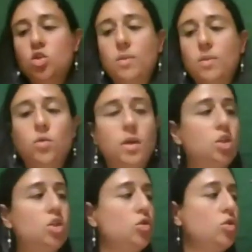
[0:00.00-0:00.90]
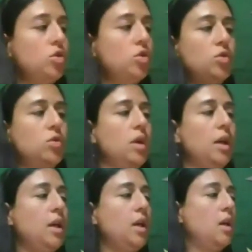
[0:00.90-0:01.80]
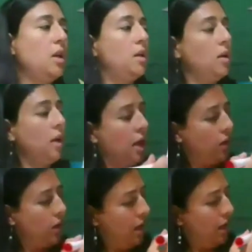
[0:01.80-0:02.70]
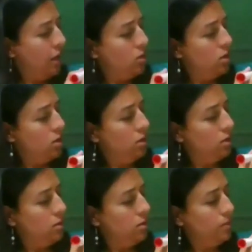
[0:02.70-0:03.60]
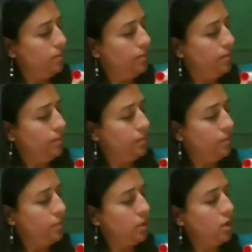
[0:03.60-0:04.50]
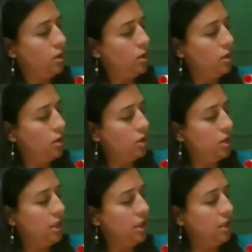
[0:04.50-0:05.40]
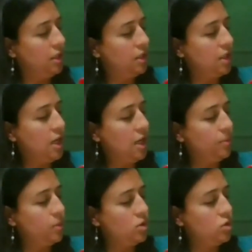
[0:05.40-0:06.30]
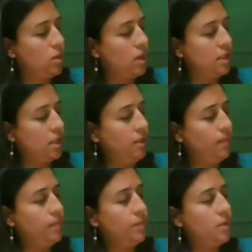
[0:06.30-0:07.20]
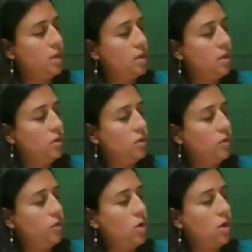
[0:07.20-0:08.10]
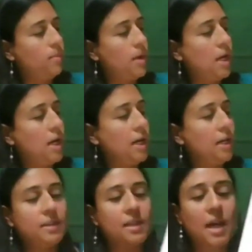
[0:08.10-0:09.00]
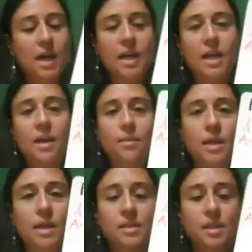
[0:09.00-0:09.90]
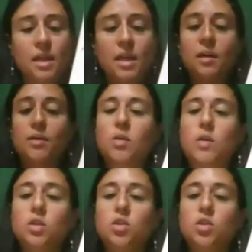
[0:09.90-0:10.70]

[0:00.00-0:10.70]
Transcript: So I'm going to do area equals 13 times 20. For my side and my side, I'm